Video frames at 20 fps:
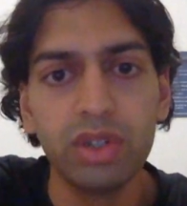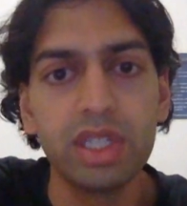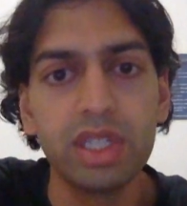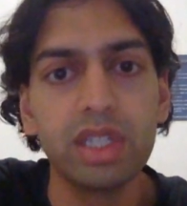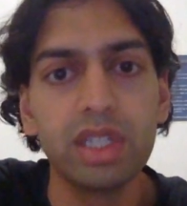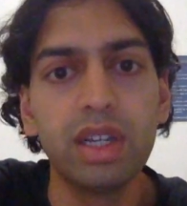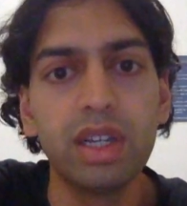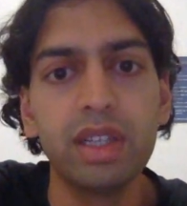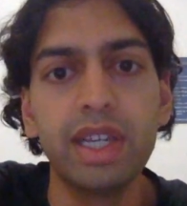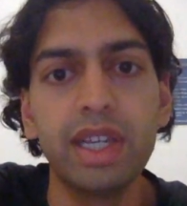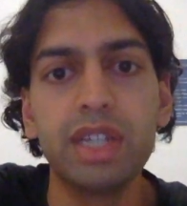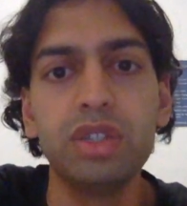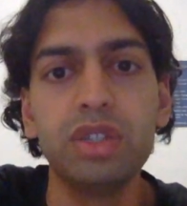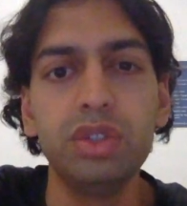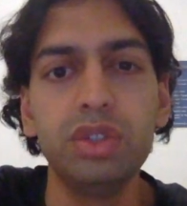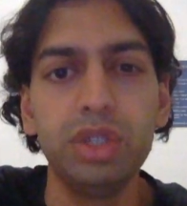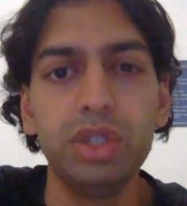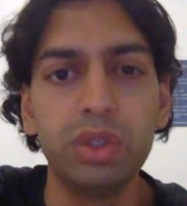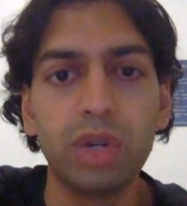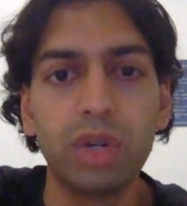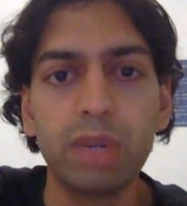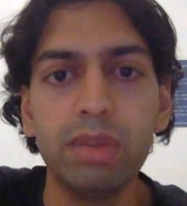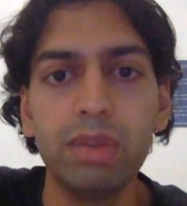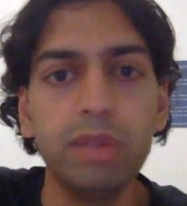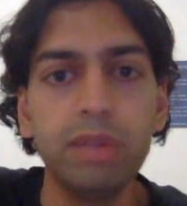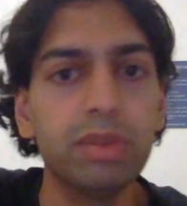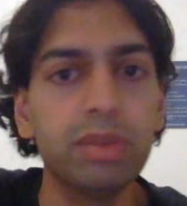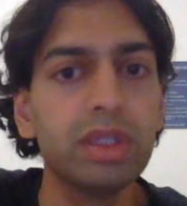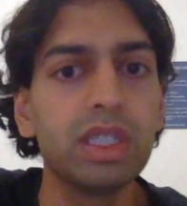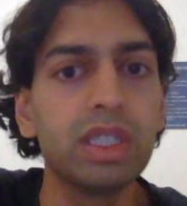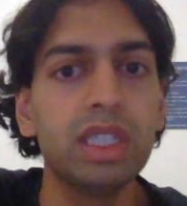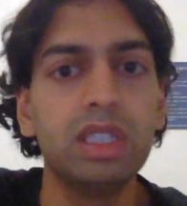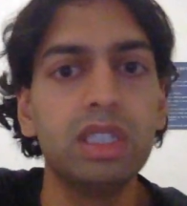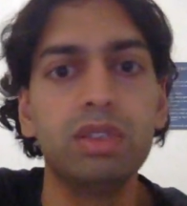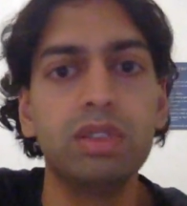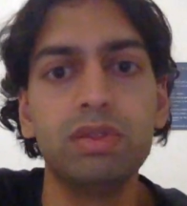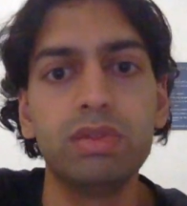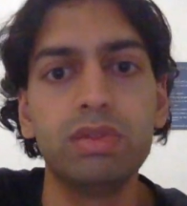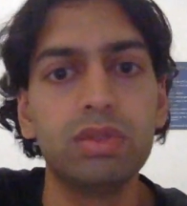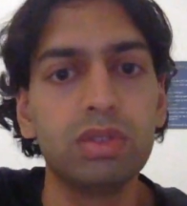It's a lot like New York. People
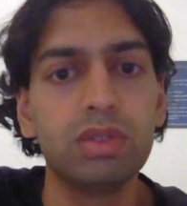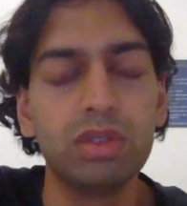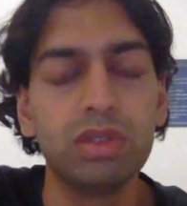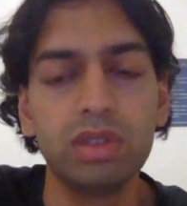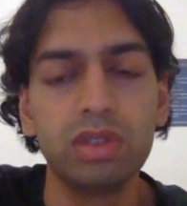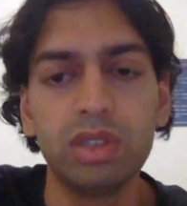can